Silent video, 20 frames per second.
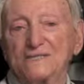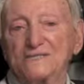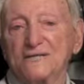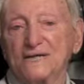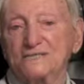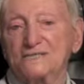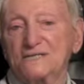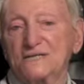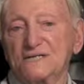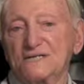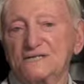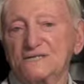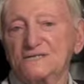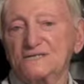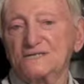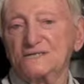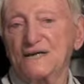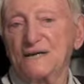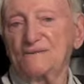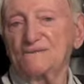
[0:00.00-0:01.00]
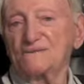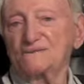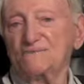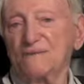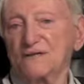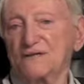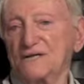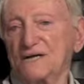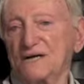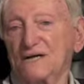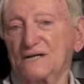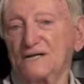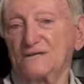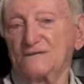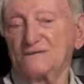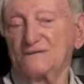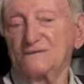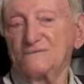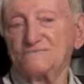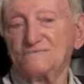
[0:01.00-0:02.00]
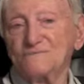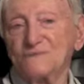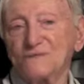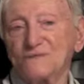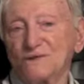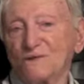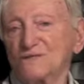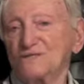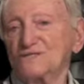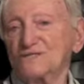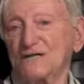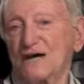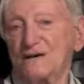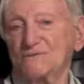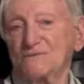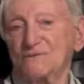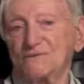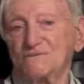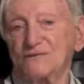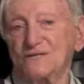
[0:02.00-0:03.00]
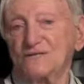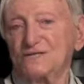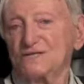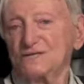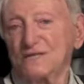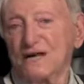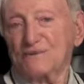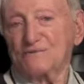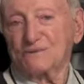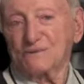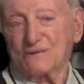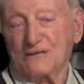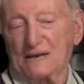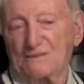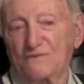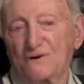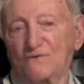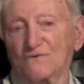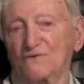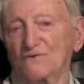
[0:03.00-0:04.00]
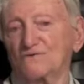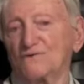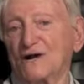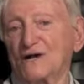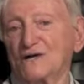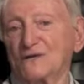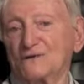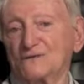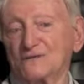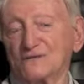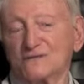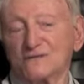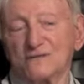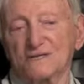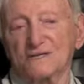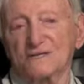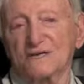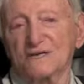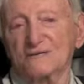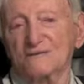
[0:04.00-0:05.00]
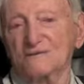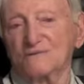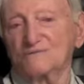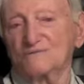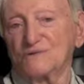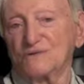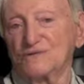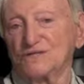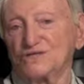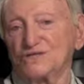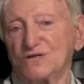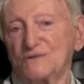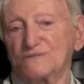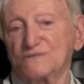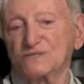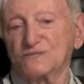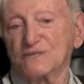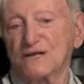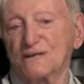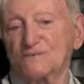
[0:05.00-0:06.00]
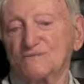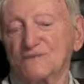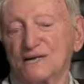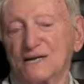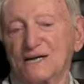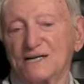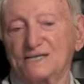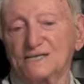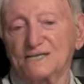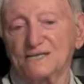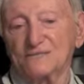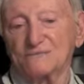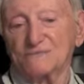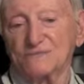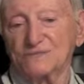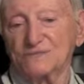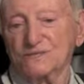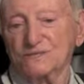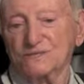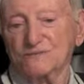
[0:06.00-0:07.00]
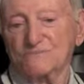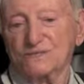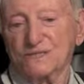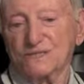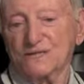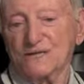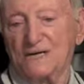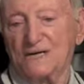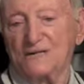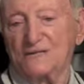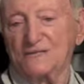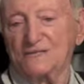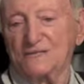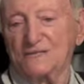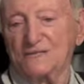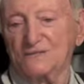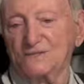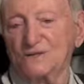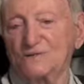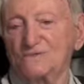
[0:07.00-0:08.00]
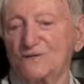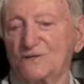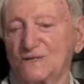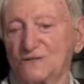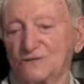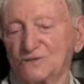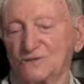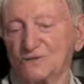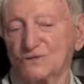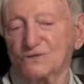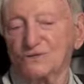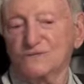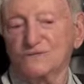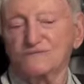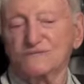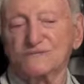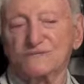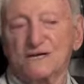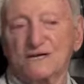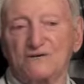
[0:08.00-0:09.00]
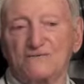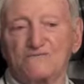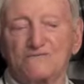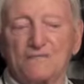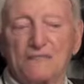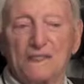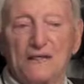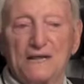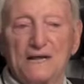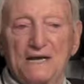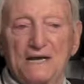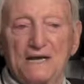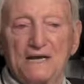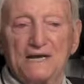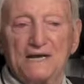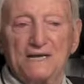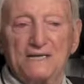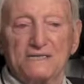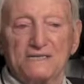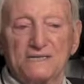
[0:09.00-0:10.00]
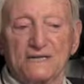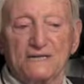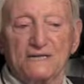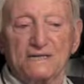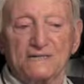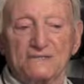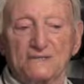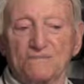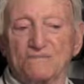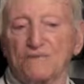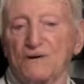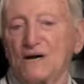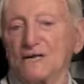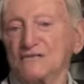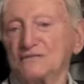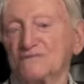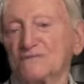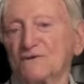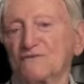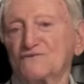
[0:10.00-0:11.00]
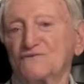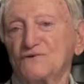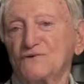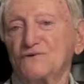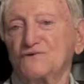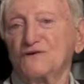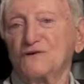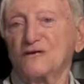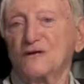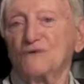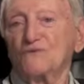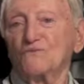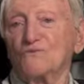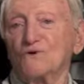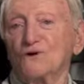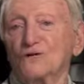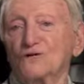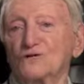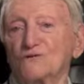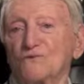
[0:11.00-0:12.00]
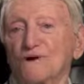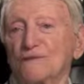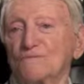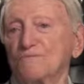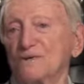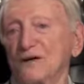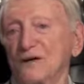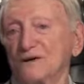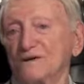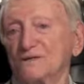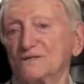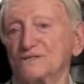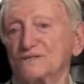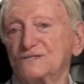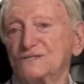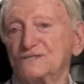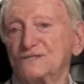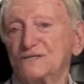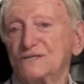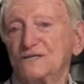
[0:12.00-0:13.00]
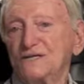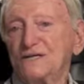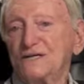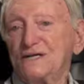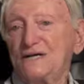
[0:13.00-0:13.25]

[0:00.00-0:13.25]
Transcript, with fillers: said to this James McDonald, so he stopped him and he stopped, came over to running. When the chief stopped by, I said, Mr. McDonald, he told me to introduce himself. I said, Is it possible for you to get word to our parents